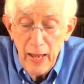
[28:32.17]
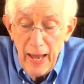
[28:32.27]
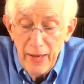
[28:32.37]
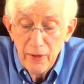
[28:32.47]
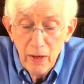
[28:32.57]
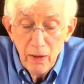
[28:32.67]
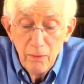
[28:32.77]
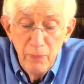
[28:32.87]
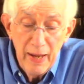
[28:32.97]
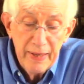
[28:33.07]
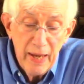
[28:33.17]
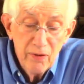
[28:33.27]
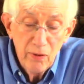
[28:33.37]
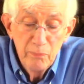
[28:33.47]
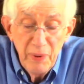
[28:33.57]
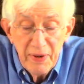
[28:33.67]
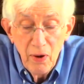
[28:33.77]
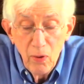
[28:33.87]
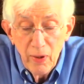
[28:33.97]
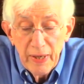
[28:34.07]
and by occasional
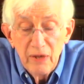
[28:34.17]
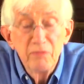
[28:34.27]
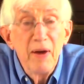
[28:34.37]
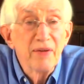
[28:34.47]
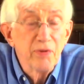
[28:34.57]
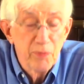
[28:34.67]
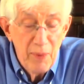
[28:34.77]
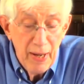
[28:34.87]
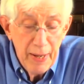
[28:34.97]
buttonholing of passersby.